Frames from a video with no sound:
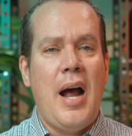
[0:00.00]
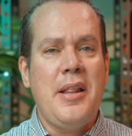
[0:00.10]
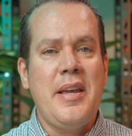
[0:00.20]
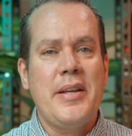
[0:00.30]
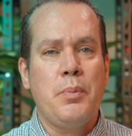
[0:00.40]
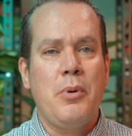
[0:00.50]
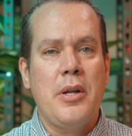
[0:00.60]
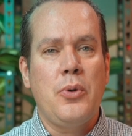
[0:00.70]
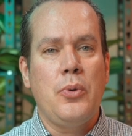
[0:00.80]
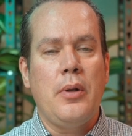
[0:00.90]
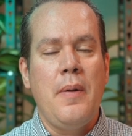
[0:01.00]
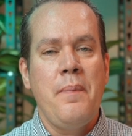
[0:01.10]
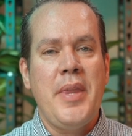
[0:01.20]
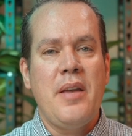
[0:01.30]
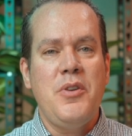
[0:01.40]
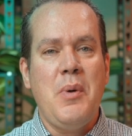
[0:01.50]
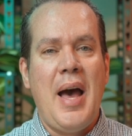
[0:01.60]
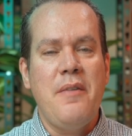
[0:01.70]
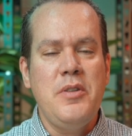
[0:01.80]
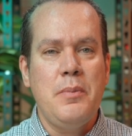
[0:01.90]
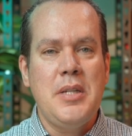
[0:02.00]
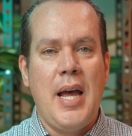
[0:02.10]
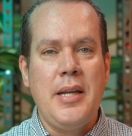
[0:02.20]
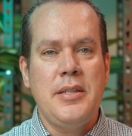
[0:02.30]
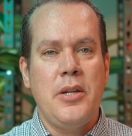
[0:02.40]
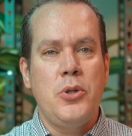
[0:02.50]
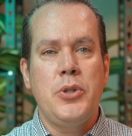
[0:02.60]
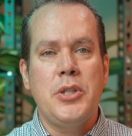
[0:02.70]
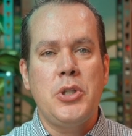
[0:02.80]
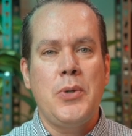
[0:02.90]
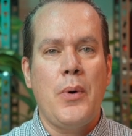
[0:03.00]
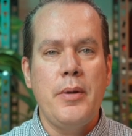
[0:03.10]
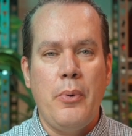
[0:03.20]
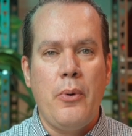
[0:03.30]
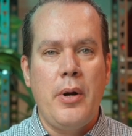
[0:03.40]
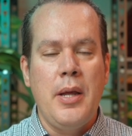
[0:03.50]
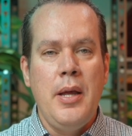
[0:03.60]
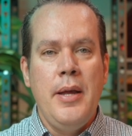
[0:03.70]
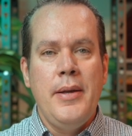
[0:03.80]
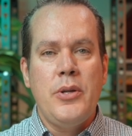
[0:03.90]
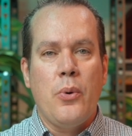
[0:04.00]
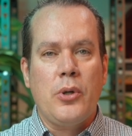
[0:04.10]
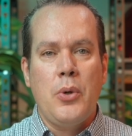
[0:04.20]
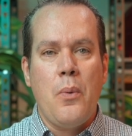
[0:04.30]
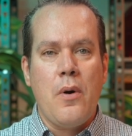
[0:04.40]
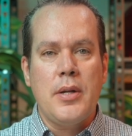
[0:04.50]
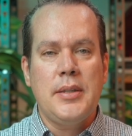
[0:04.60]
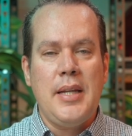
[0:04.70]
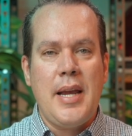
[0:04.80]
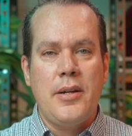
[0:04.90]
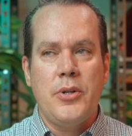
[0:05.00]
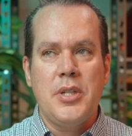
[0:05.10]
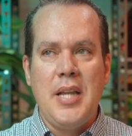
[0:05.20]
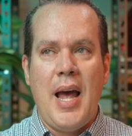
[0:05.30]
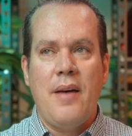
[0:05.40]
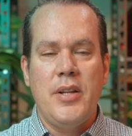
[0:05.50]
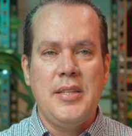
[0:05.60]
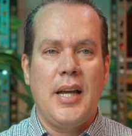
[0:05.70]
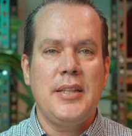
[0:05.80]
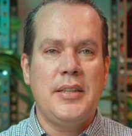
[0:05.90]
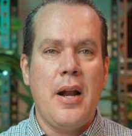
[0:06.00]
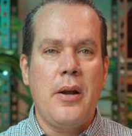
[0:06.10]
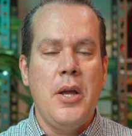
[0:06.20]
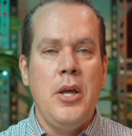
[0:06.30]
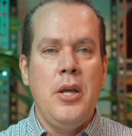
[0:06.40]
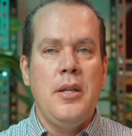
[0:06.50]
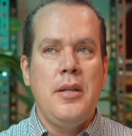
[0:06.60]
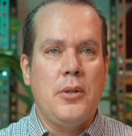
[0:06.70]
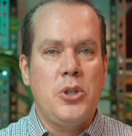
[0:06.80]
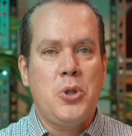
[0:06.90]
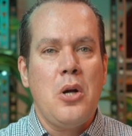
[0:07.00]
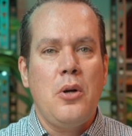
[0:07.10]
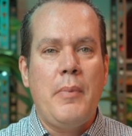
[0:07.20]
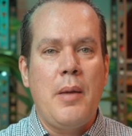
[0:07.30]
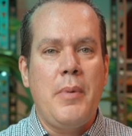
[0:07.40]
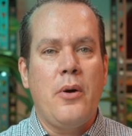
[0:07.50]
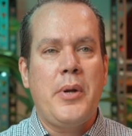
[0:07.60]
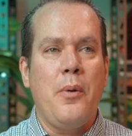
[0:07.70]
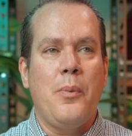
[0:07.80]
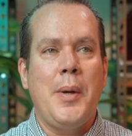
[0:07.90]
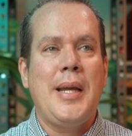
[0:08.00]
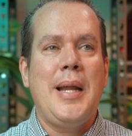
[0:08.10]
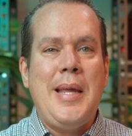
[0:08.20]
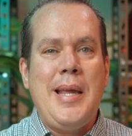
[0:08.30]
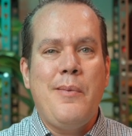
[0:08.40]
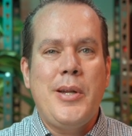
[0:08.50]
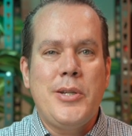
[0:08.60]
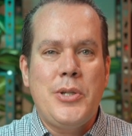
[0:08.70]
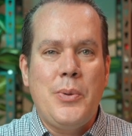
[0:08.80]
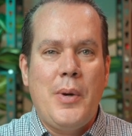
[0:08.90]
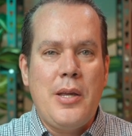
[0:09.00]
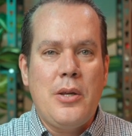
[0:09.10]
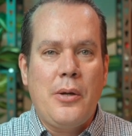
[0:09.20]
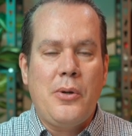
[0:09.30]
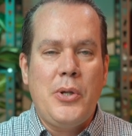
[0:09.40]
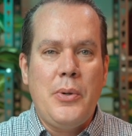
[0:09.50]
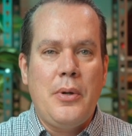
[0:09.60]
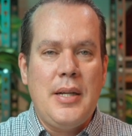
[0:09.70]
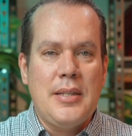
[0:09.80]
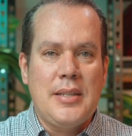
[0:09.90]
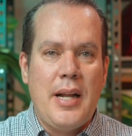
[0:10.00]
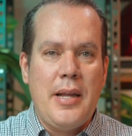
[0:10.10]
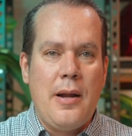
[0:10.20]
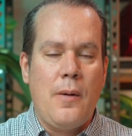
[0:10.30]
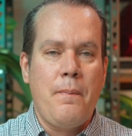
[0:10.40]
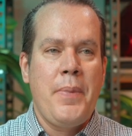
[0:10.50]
I think it's pretty cool. If you have some text and you just storyboard your course and you just have the text there, the struggle may be, okay, what kind of image do I include inside of here?